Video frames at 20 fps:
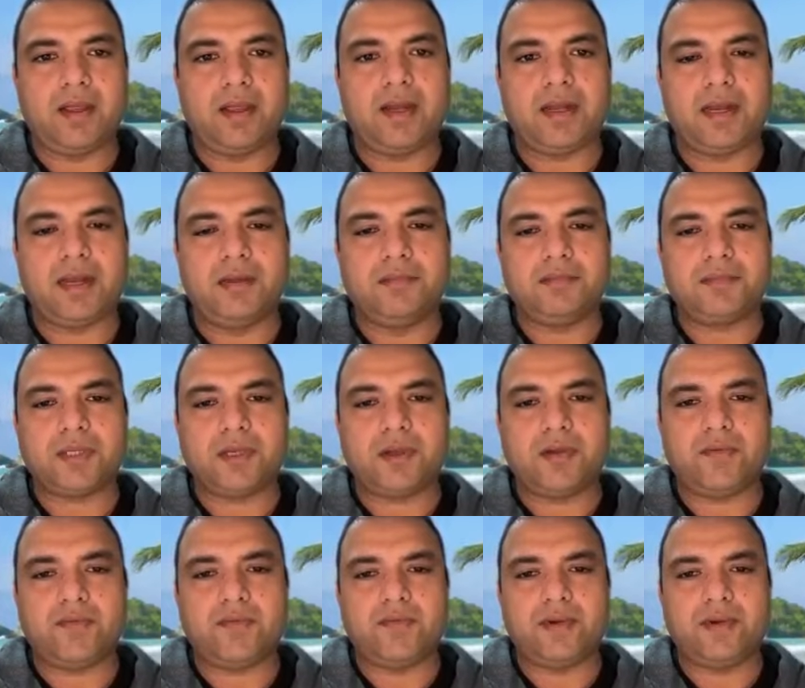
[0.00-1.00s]
in terms
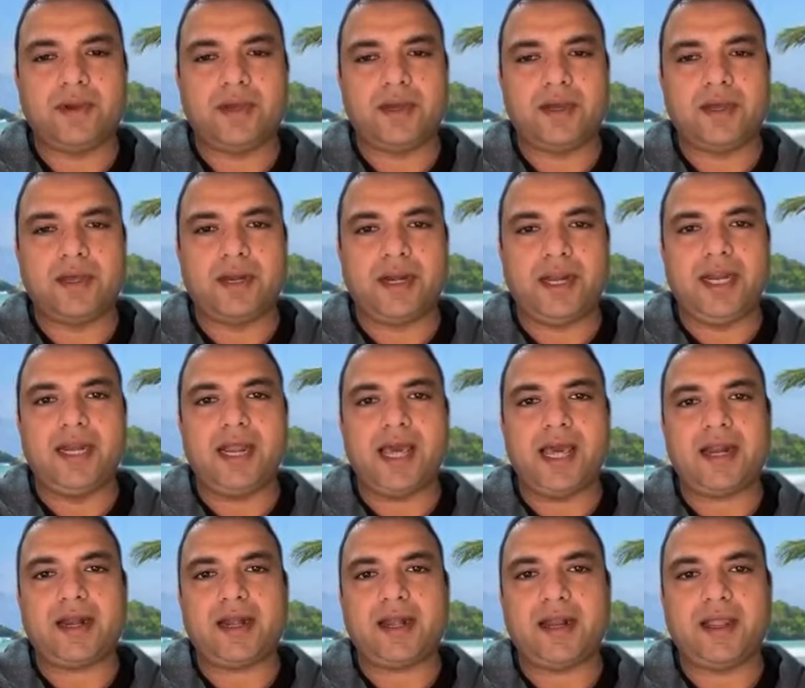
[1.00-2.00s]
of
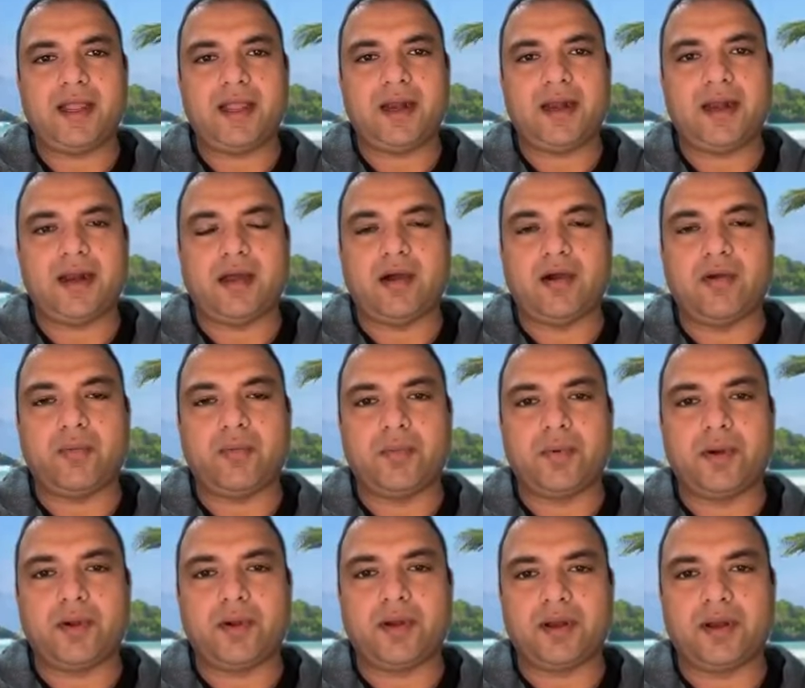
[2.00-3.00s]
redirecting an
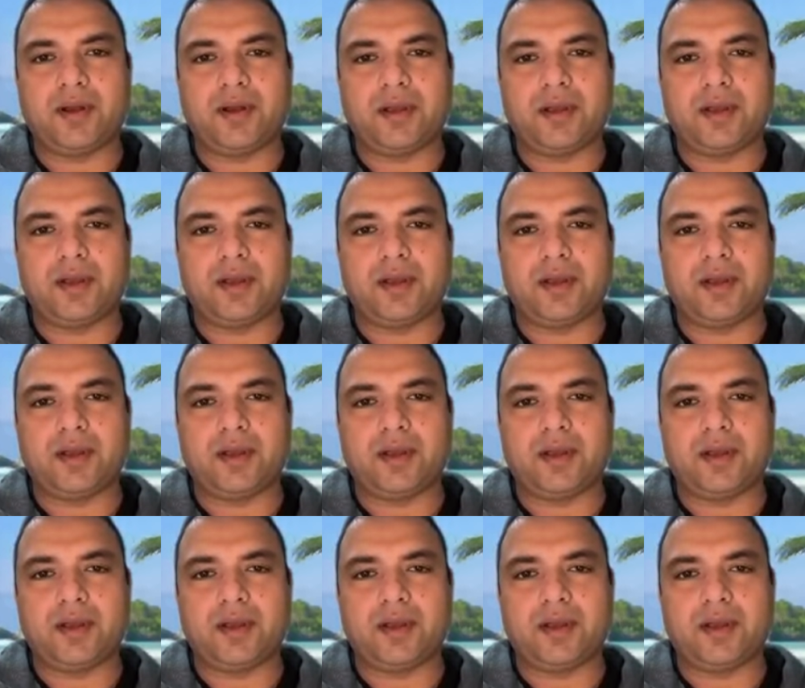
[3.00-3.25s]
output,